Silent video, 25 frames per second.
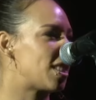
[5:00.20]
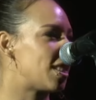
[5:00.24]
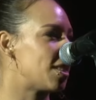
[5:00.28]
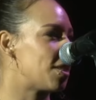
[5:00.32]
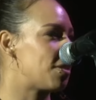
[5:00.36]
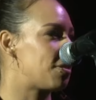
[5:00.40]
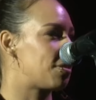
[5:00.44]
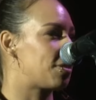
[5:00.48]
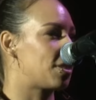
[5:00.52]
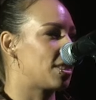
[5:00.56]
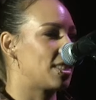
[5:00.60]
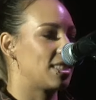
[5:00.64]

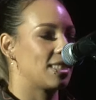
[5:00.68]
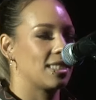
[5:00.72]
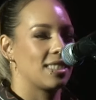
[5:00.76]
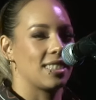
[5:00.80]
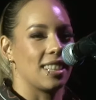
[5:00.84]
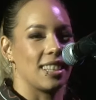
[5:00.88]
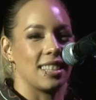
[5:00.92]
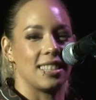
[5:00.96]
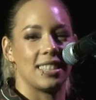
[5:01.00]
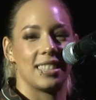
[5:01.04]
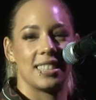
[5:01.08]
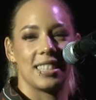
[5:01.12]
different,
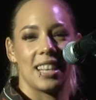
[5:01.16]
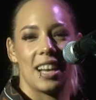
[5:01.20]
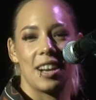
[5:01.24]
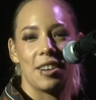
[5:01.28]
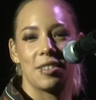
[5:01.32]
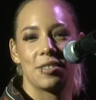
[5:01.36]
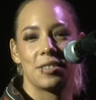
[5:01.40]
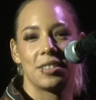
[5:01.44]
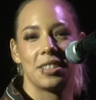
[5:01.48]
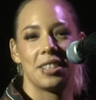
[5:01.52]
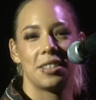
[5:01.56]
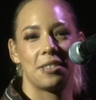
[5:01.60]
I
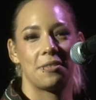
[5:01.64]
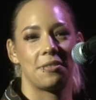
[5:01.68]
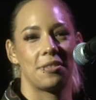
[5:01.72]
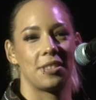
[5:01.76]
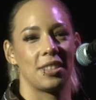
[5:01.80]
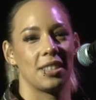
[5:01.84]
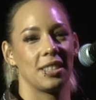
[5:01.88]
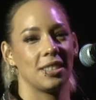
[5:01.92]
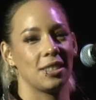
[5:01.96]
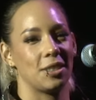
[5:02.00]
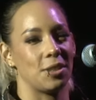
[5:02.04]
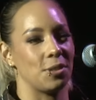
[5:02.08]
sound
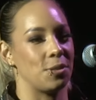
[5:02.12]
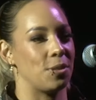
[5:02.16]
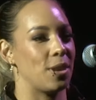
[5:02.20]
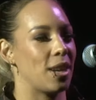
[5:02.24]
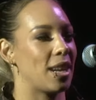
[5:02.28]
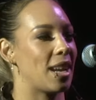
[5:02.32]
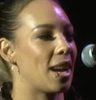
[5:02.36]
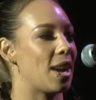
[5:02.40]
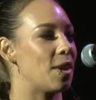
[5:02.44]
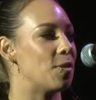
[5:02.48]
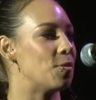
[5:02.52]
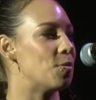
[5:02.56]
different, the
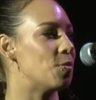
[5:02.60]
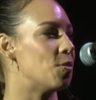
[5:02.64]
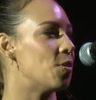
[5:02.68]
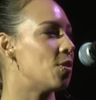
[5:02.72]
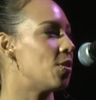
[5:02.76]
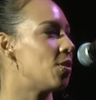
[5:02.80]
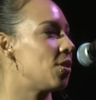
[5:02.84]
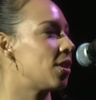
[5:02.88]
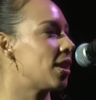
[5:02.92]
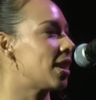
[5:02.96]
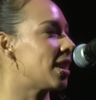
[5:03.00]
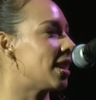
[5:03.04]
way I
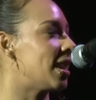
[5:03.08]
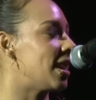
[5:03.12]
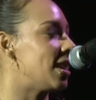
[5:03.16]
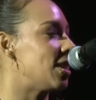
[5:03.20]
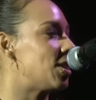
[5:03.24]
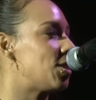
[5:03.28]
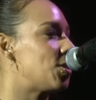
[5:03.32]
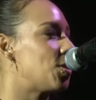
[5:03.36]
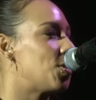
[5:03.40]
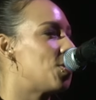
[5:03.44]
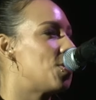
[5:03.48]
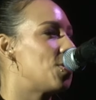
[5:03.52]
walk and I
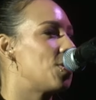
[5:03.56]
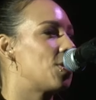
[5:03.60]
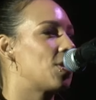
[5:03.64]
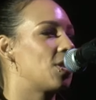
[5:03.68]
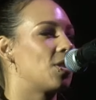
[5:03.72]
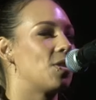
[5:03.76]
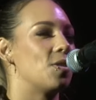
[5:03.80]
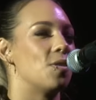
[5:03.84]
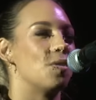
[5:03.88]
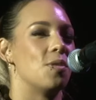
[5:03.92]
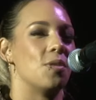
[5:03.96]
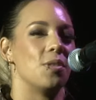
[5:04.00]

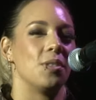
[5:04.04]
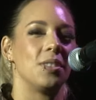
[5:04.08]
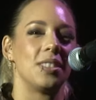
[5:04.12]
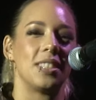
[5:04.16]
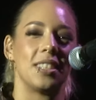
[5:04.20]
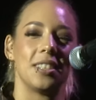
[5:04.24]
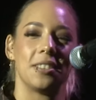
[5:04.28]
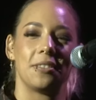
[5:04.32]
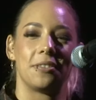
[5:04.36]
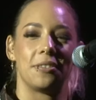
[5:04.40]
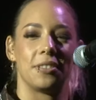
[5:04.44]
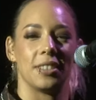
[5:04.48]
talk, all
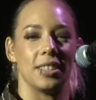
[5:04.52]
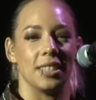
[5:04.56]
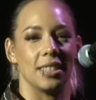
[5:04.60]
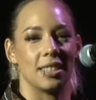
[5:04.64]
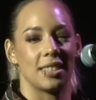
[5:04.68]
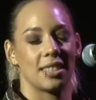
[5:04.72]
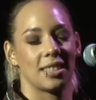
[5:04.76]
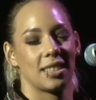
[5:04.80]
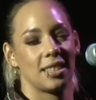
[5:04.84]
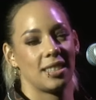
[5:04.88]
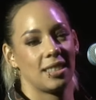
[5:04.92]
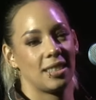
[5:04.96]

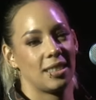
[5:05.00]
different.